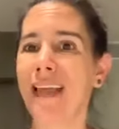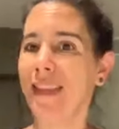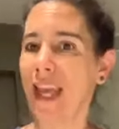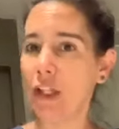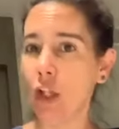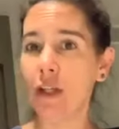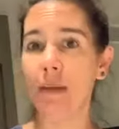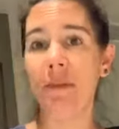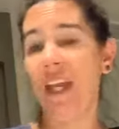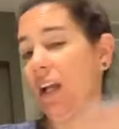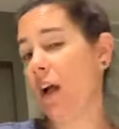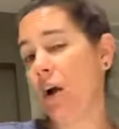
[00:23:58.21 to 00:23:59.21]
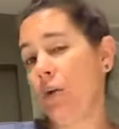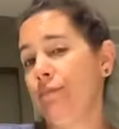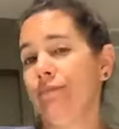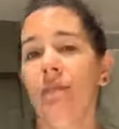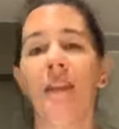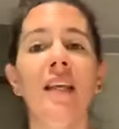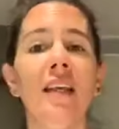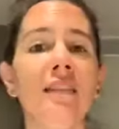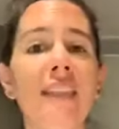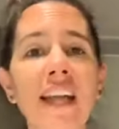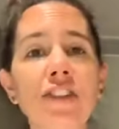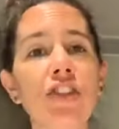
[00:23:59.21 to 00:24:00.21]
and they look at me and go,
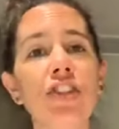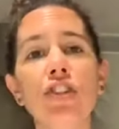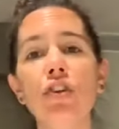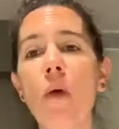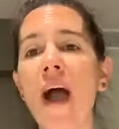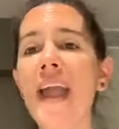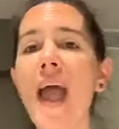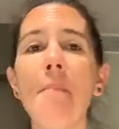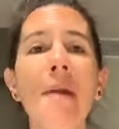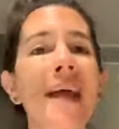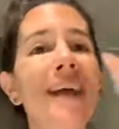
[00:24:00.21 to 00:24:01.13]
that's just who I am.